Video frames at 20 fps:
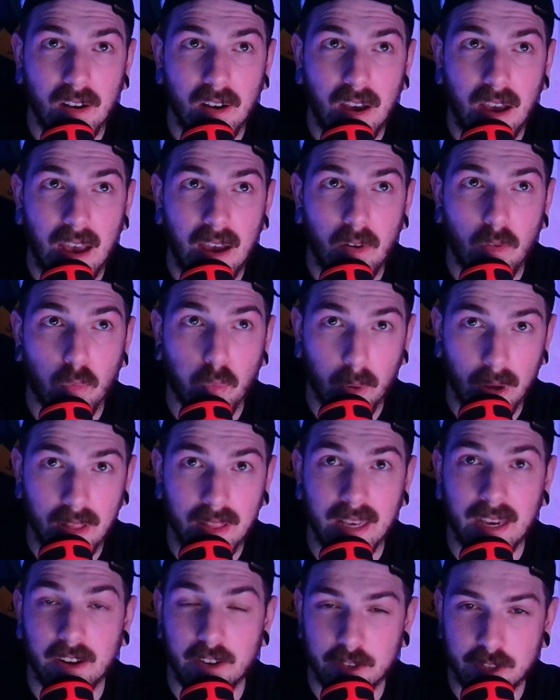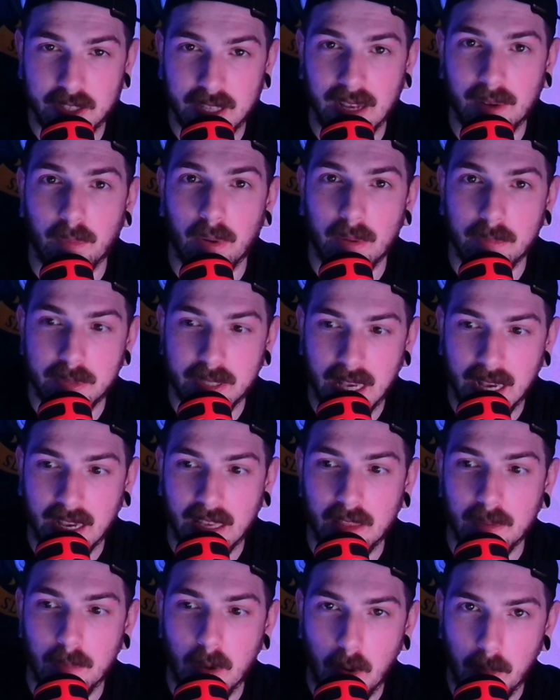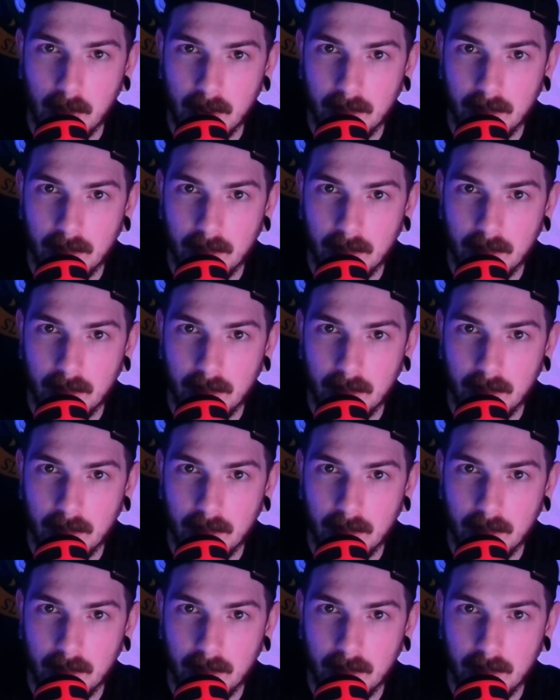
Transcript: really understand what I'm saying in the moment.